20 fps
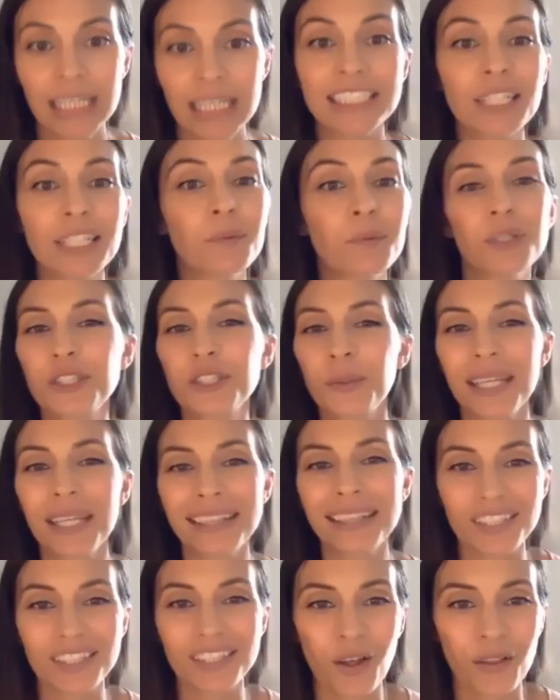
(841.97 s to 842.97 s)
See, we're
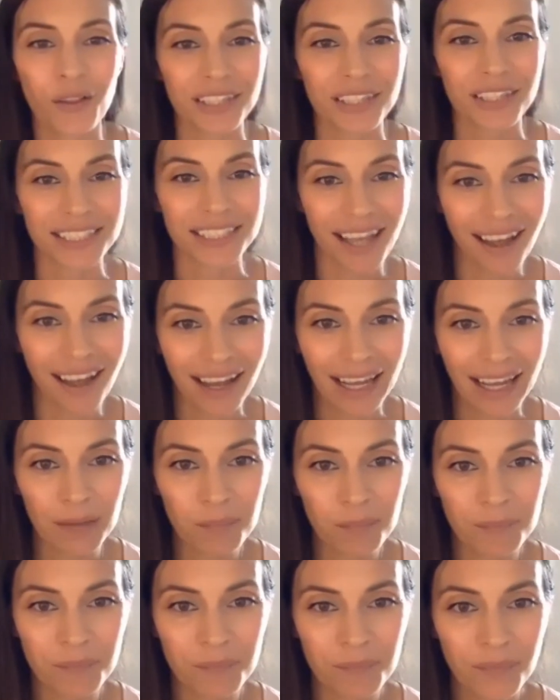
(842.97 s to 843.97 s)
doing this all the time,